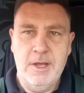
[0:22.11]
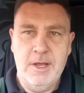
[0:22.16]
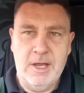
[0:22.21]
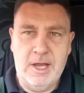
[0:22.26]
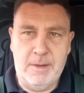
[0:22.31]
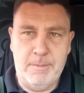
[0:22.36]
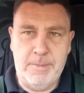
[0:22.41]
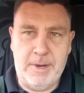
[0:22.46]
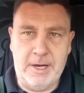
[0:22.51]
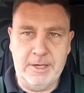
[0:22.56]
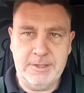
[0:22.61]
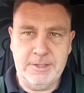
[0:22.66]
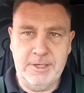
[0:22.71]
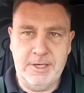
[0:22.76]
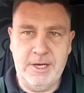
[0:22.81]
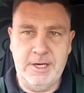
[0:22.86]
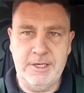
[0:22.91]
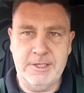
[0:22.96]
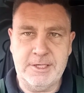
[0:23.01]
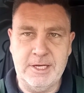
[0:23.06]
I'm back
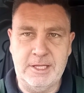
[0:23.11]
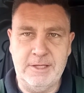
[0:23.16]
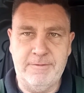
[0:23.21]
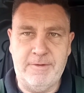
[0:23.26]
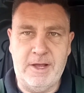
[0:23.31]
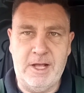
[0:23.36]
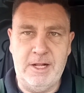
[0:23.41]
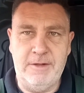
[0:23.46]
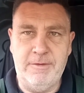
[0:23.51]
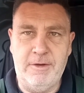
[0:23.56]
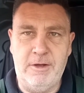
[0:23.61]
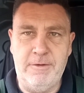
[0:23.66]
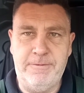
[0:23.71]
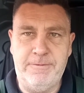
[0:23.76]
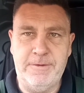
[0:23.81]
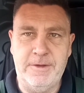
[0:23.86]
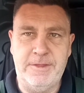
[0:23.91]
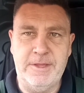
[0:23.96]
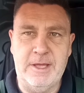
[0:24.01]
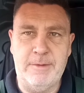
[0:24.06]
today to take the valve
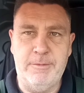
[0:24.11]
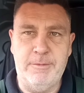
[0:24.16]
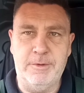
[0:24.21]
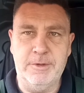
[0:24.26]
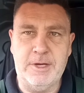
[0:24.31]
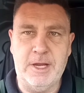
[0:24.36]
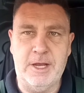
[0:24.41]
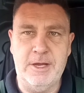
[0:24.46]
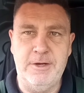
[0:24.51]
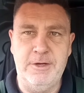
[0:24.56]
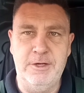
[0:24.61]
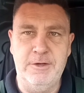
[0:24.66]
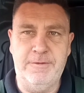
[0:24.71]
off and then we'll get a new